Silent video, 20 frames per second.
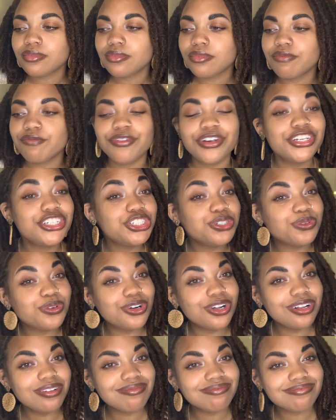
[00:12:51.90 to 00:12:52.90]

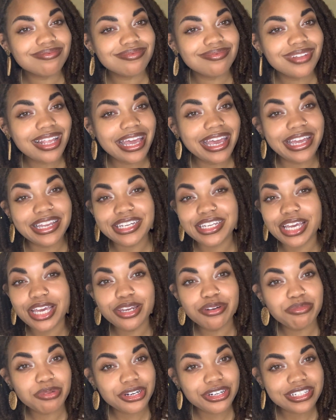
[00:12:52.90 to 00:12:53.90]
Virtual and
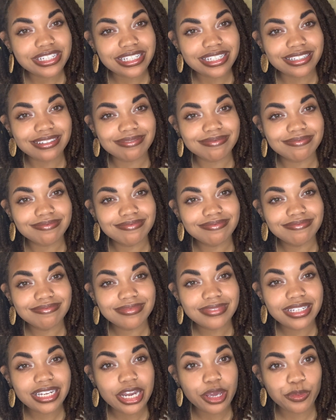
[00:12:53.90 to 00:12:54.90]
in-person
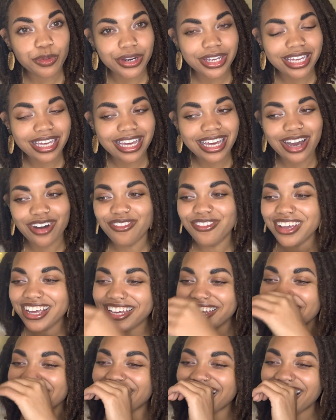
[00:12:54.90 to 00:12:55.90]
networking. Oh my
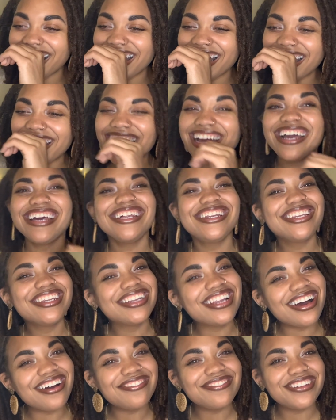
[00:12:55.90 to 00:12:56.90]
God, I
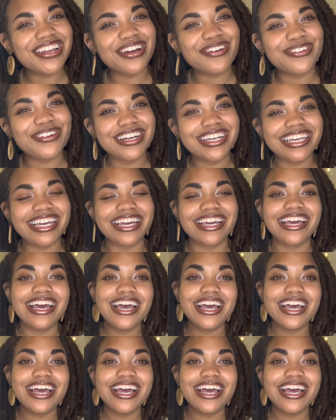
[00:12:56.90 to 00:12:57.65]
love networking.